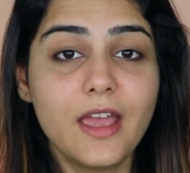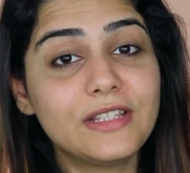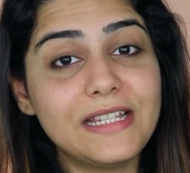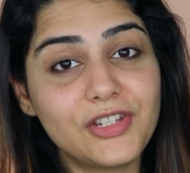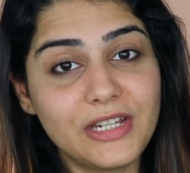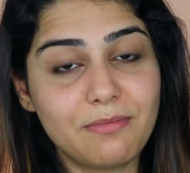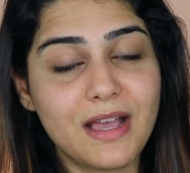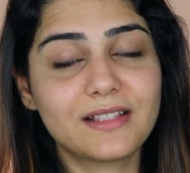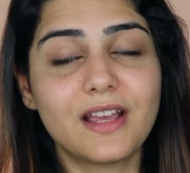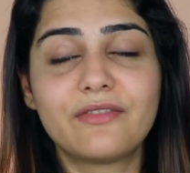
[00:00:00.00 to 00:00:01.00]
These sheet
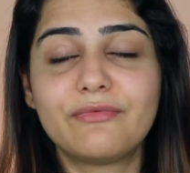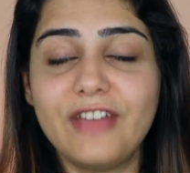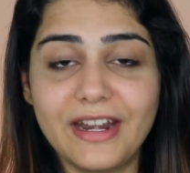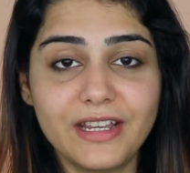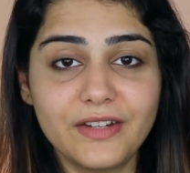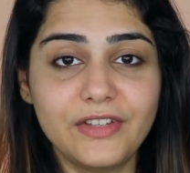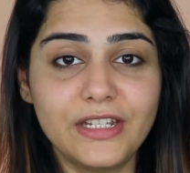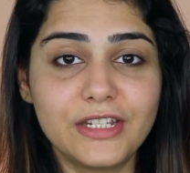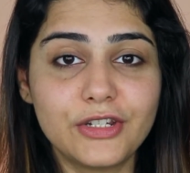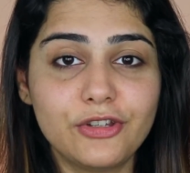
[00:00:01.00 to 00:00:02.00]
masks are very
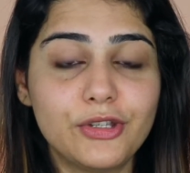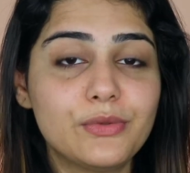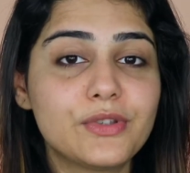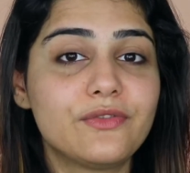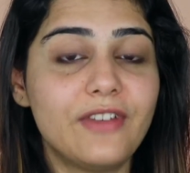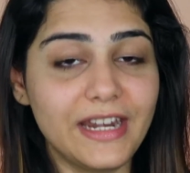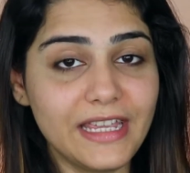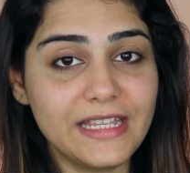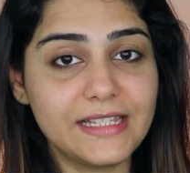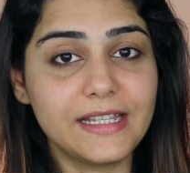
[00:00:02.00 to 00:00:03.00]
convenient to use,
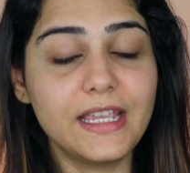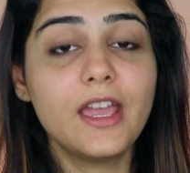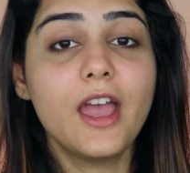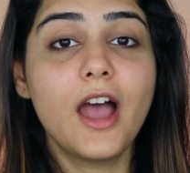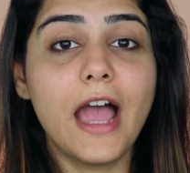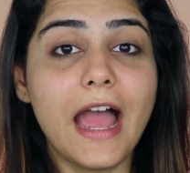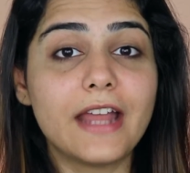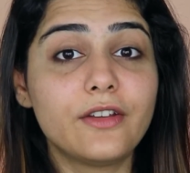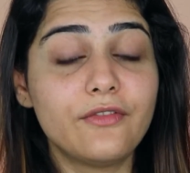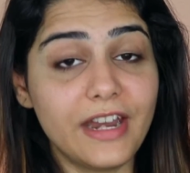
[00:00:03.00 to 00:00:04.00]
very easy
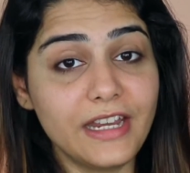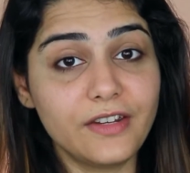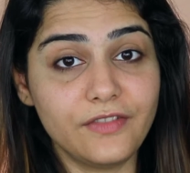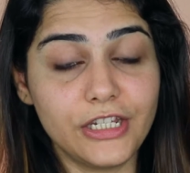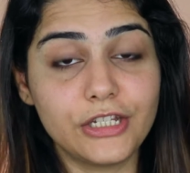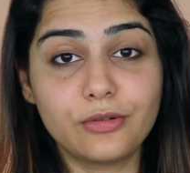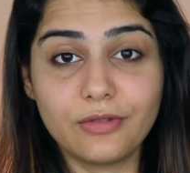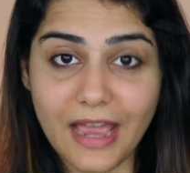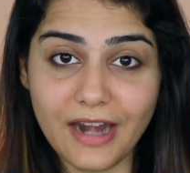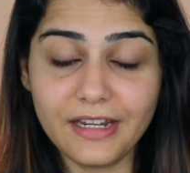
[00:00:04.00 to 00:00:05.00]
and very convenient to
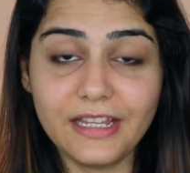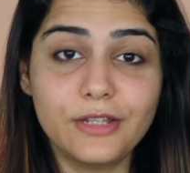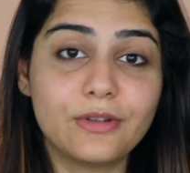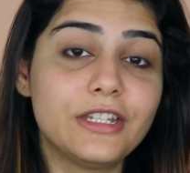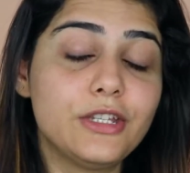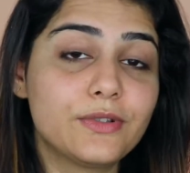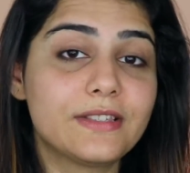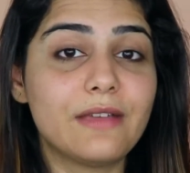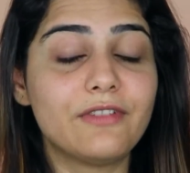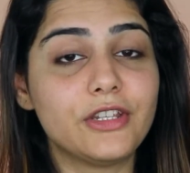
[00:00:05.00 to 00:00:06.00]
carry. You can use
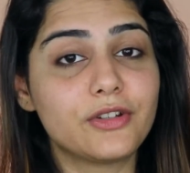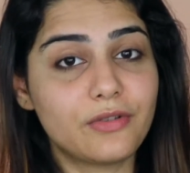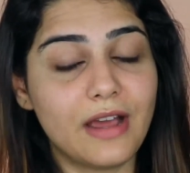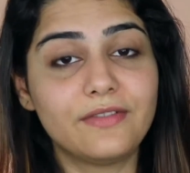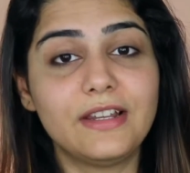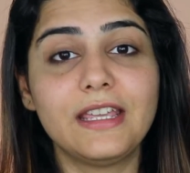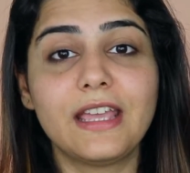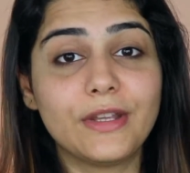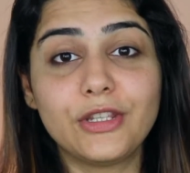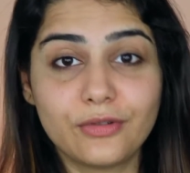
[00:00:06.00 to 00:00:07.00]
them when you're
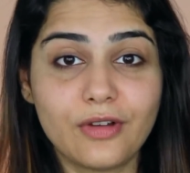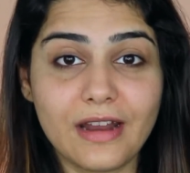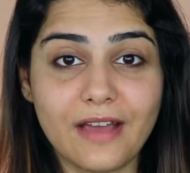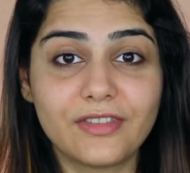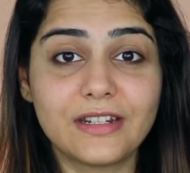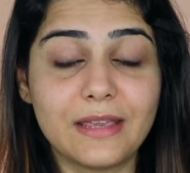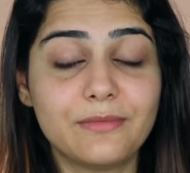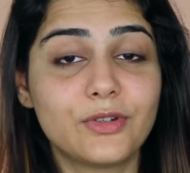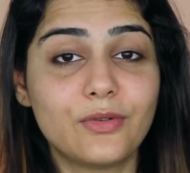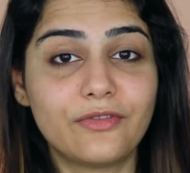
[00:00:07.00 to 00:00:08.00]
traveling, when you do not have the
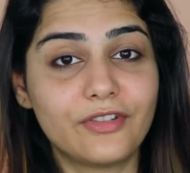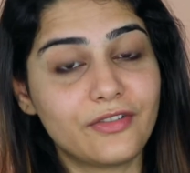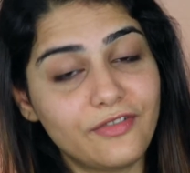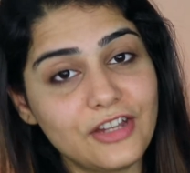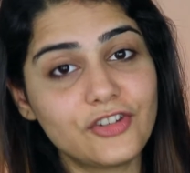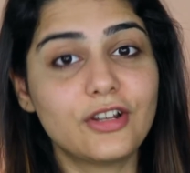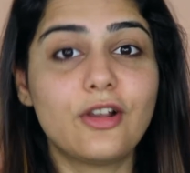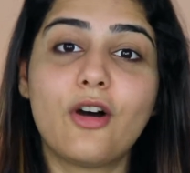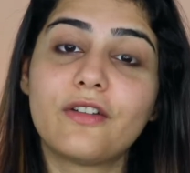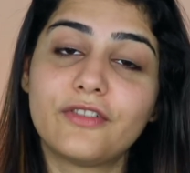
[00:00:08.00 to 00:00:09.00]
time to go for a facial
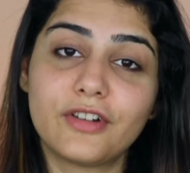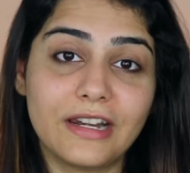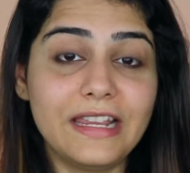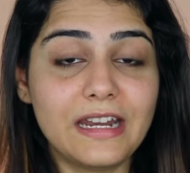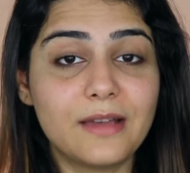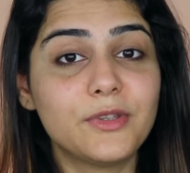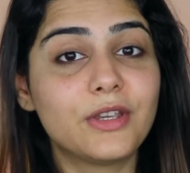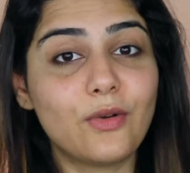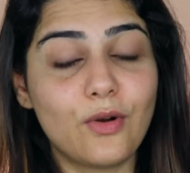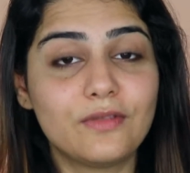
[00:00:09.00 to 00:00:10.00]
or for a cleanup. You
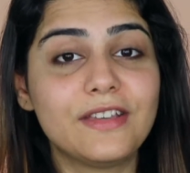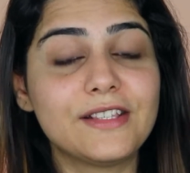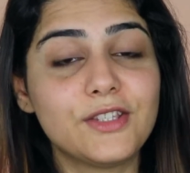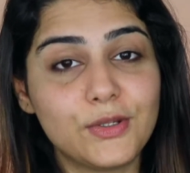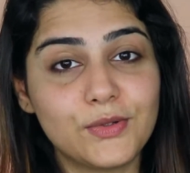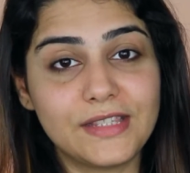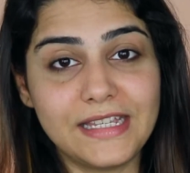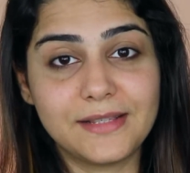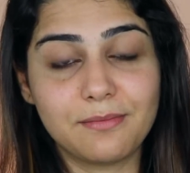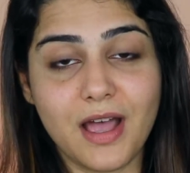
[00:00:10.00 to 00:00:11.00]
can always use
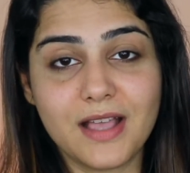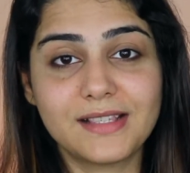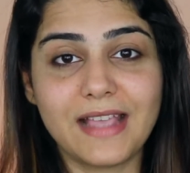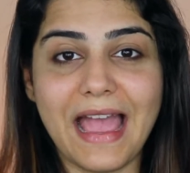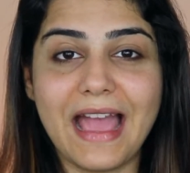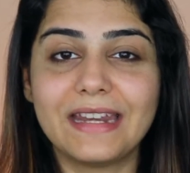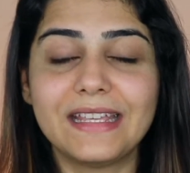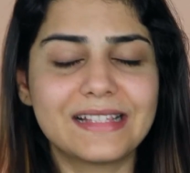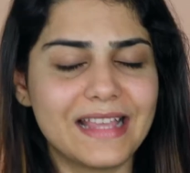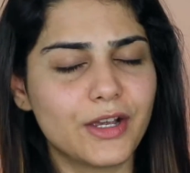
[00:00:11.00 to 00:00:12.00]
these masks and
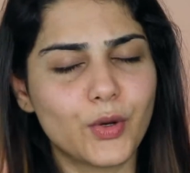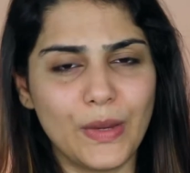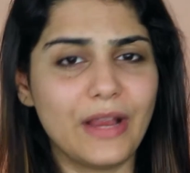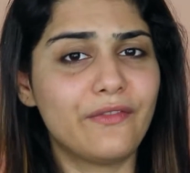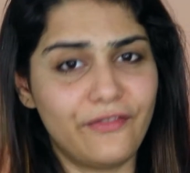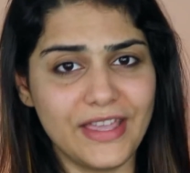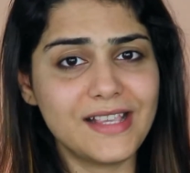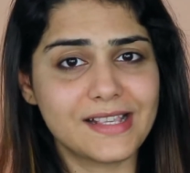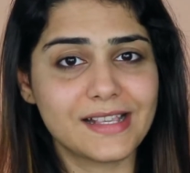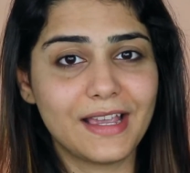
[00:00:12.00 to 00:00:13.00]
it's like a quick
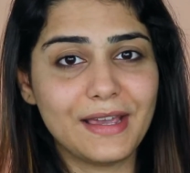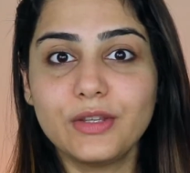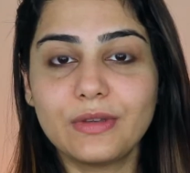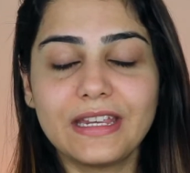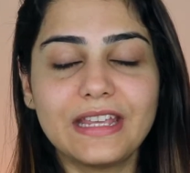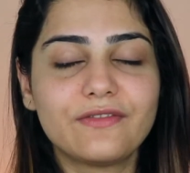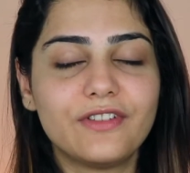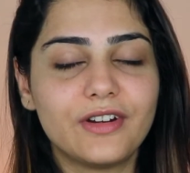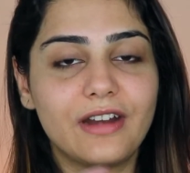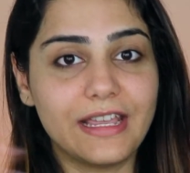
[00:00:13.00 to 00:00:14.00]
fix. You can get
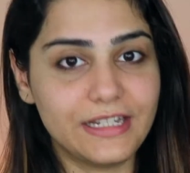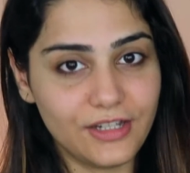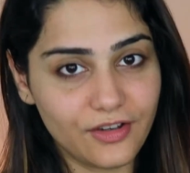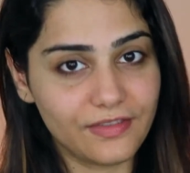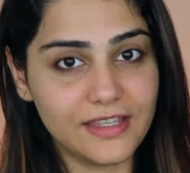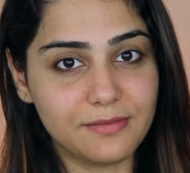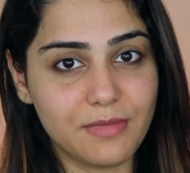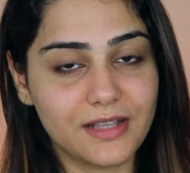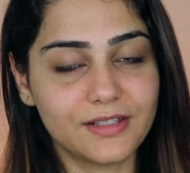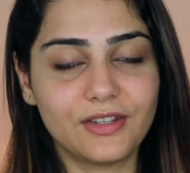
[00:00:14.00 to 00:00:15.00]
variety of these
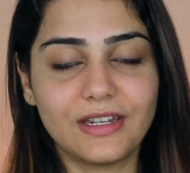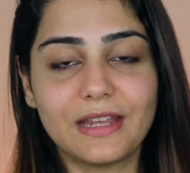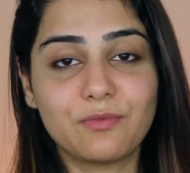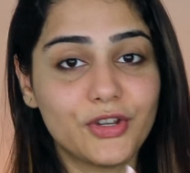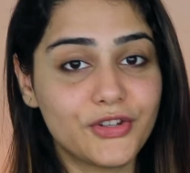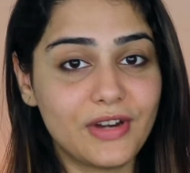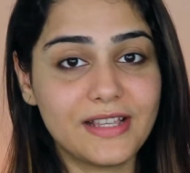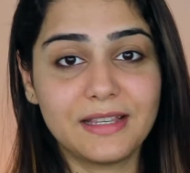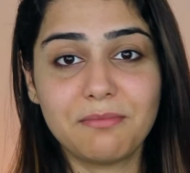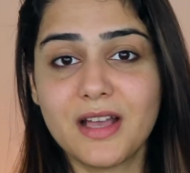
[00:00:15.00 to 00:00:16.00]
masks. You can get
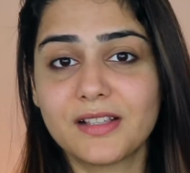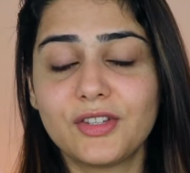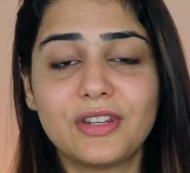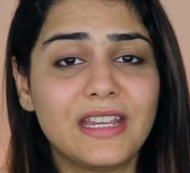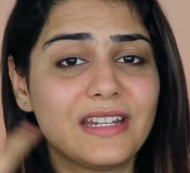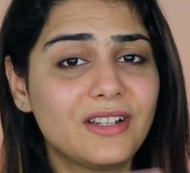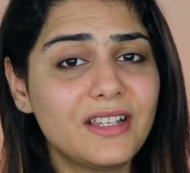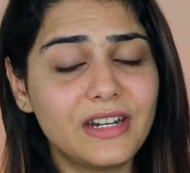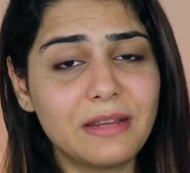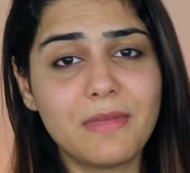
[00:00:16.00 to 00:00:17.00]
moisturizing masks, you can get
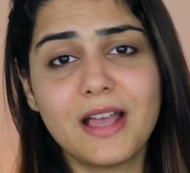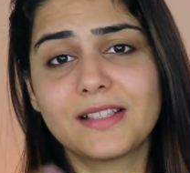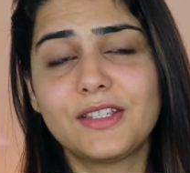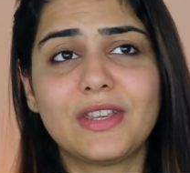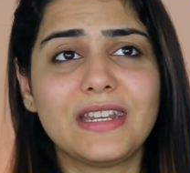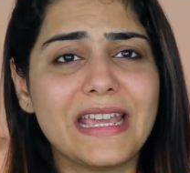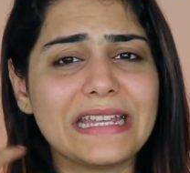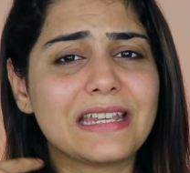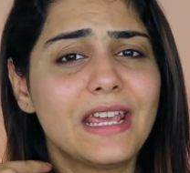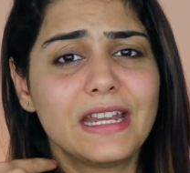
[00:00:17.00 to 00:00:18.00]
clearing masks, you can
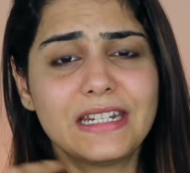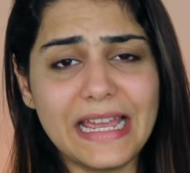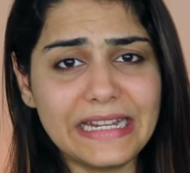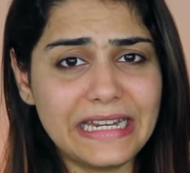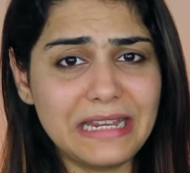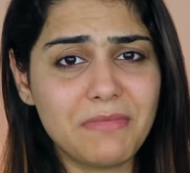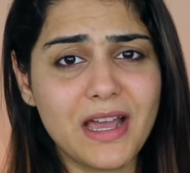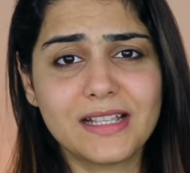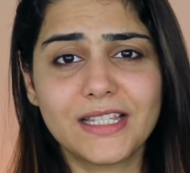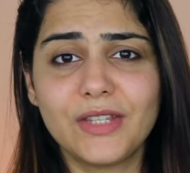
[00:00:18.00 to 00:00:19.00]
get tightening
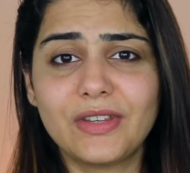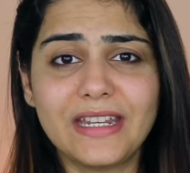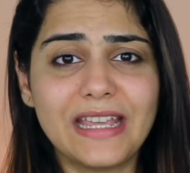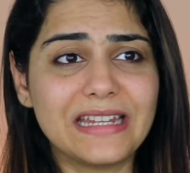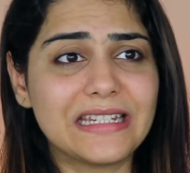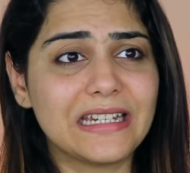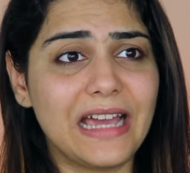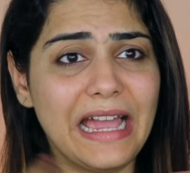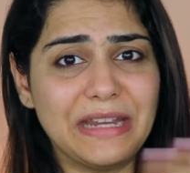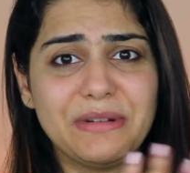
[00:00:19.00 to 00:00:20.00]
masks, you can get
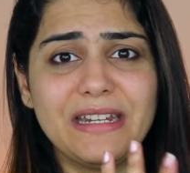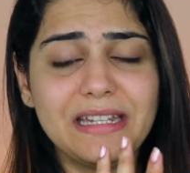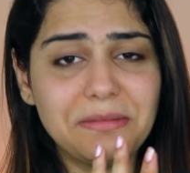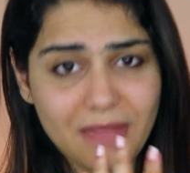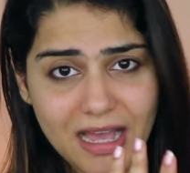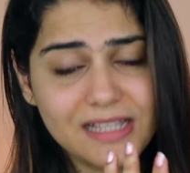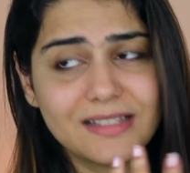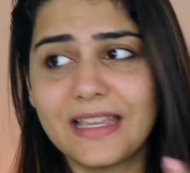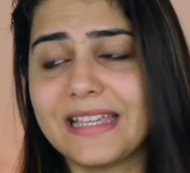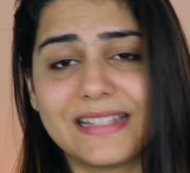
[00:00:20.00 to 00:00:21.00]
hydrating
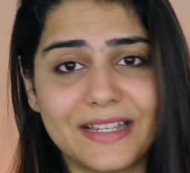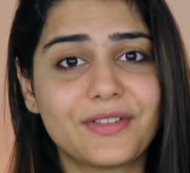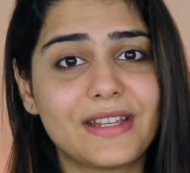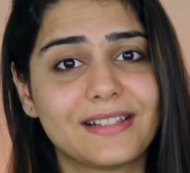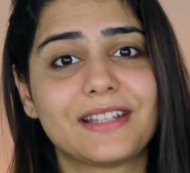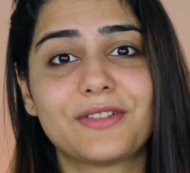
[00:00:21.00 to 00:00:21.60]
masks, etc.